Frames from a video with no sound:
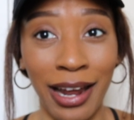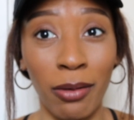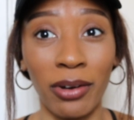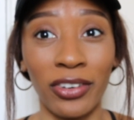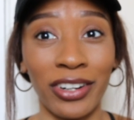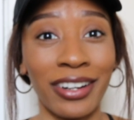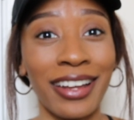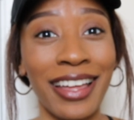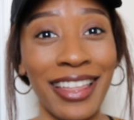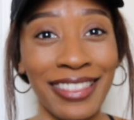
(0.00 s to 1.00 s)
However,
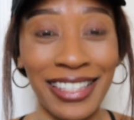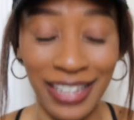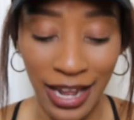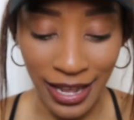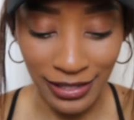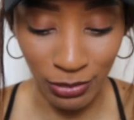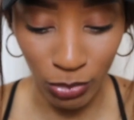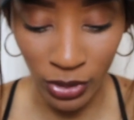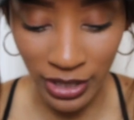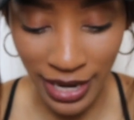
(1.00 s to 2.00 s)
that's not as
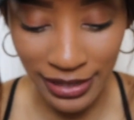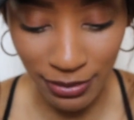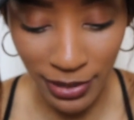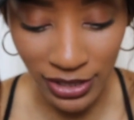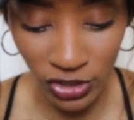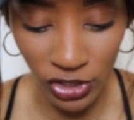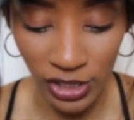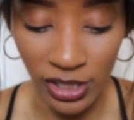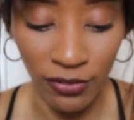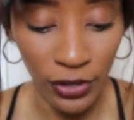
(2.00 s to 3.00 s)
important as the
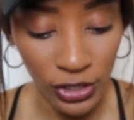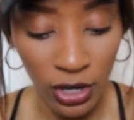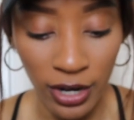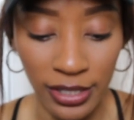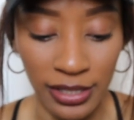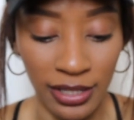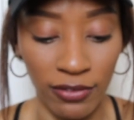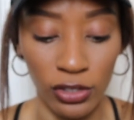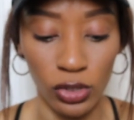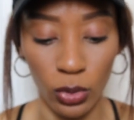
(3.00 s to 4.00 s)
messages. The first card is the
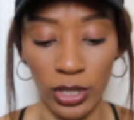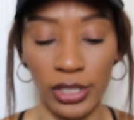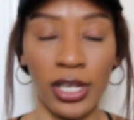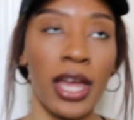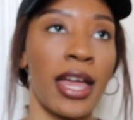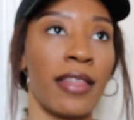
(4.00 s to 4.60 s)
Seven of Swords.